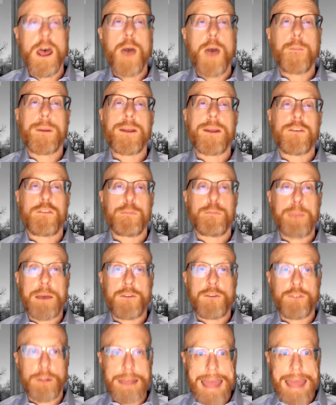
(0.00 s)
but
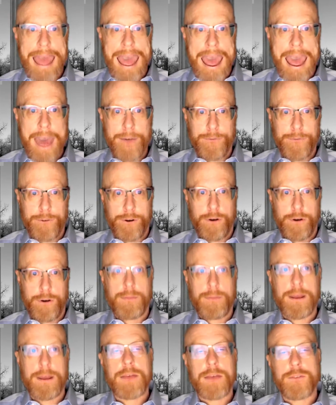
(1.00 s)
especially after
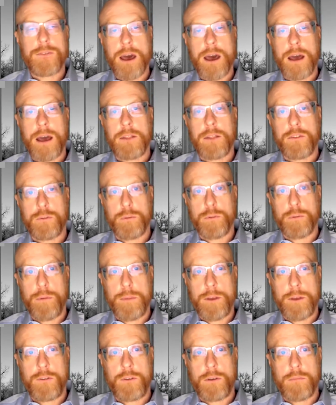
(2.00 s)
it has gone into
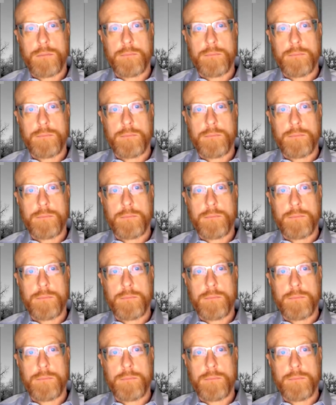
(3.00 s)
remission.